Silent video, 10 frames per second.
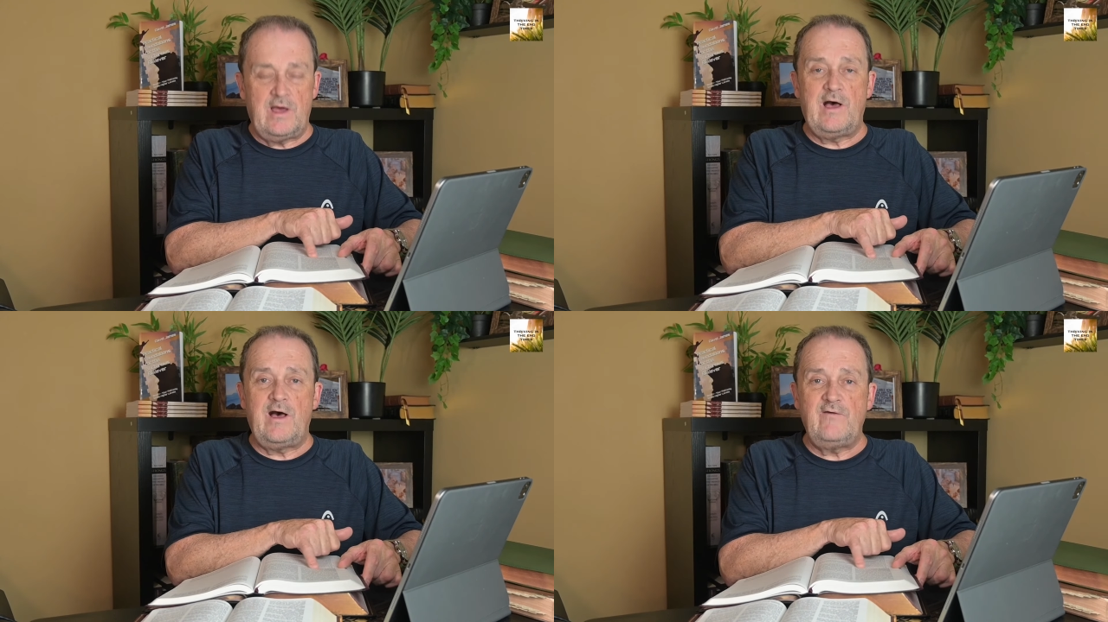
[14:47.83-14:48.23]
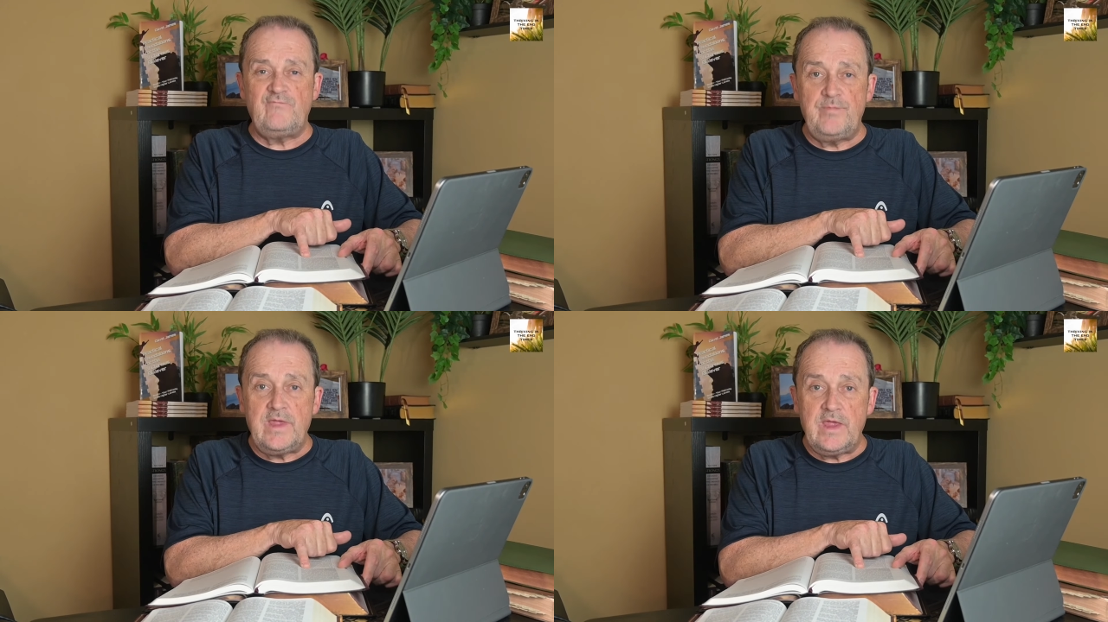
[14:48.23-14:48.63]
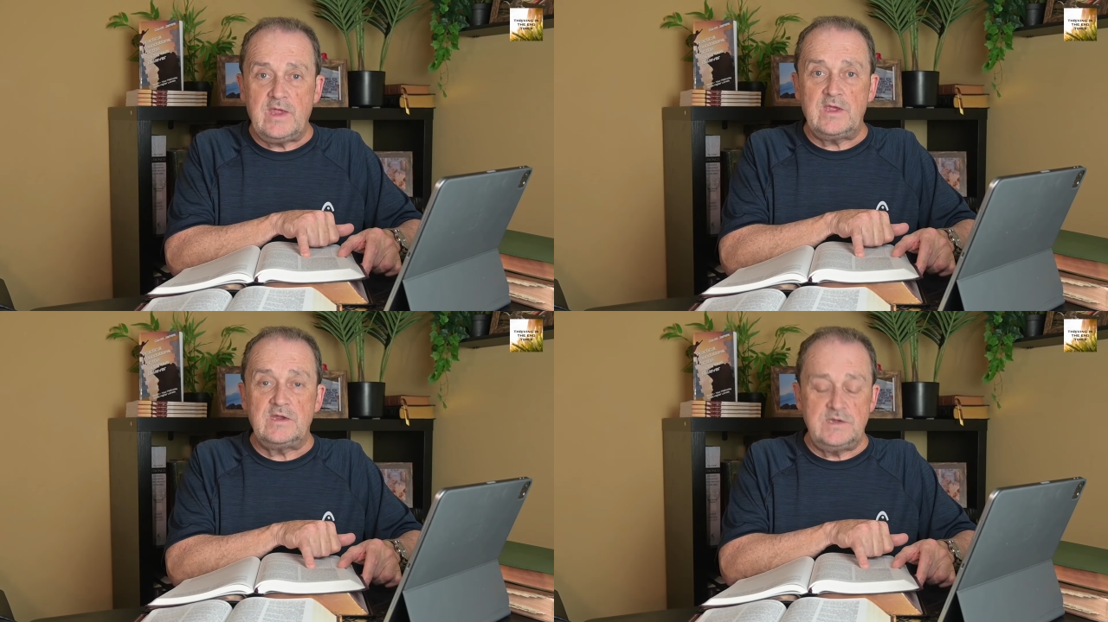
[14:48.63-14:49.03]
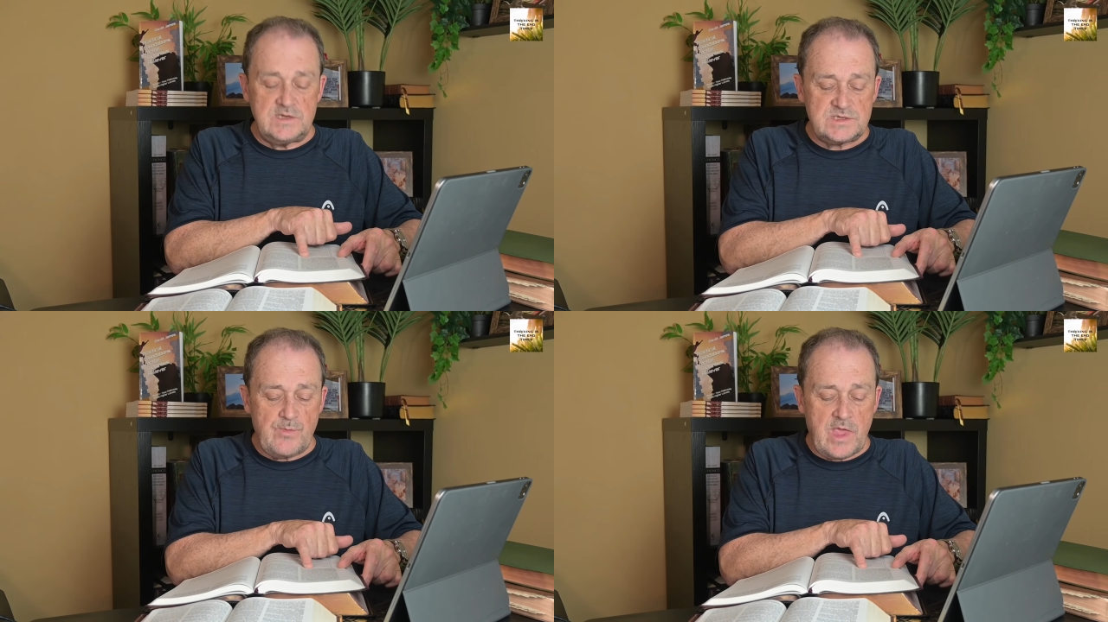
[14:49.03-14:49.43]
of being
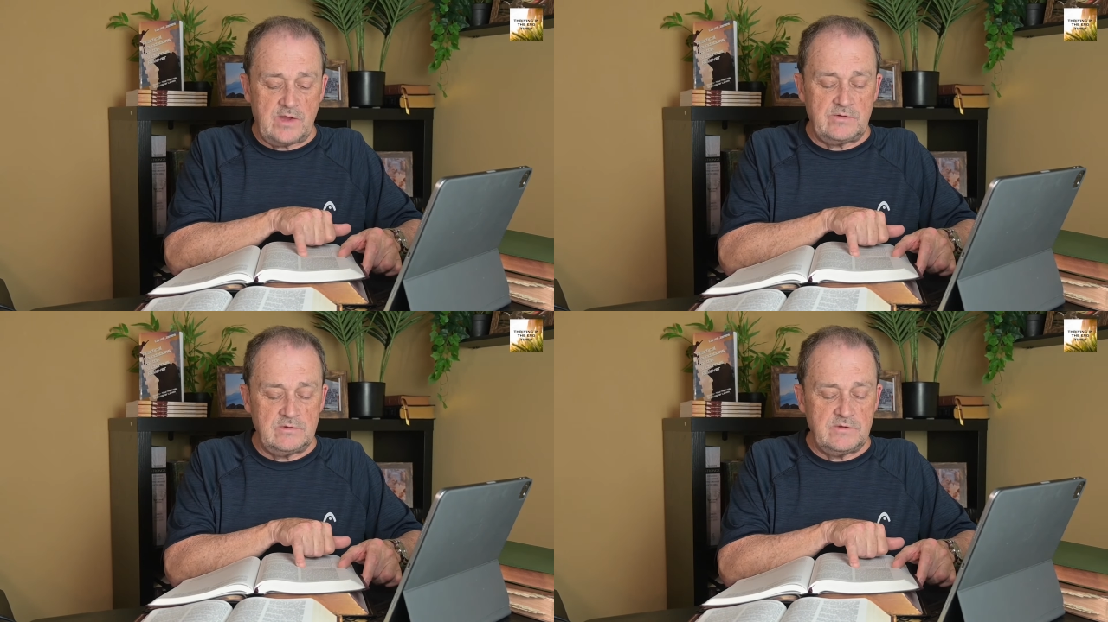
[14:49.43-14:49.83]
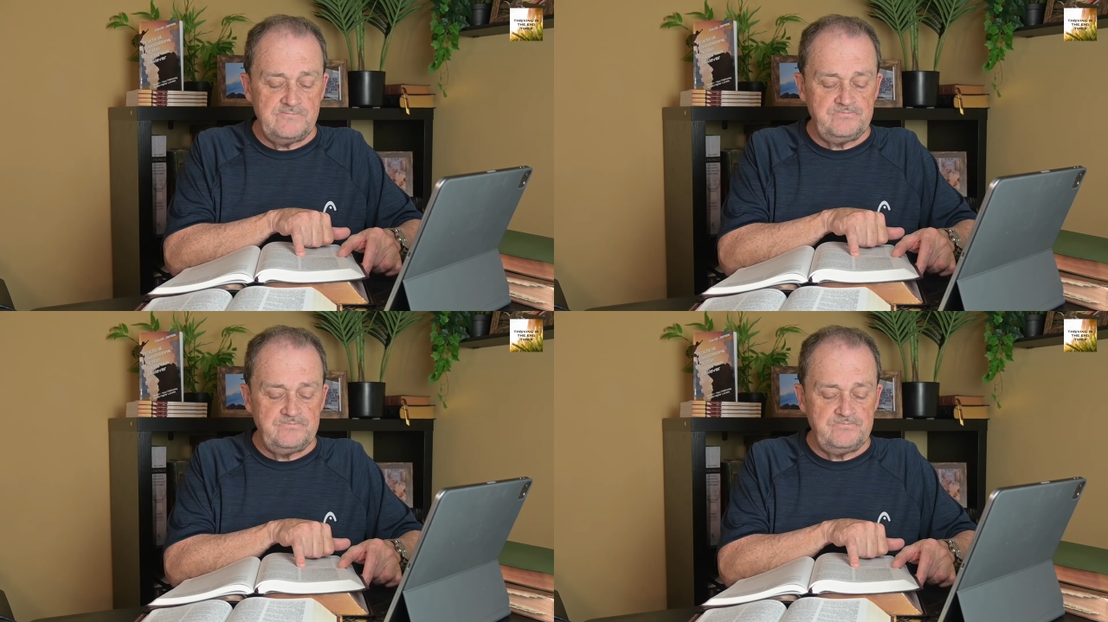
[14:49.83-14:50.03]
dismantled.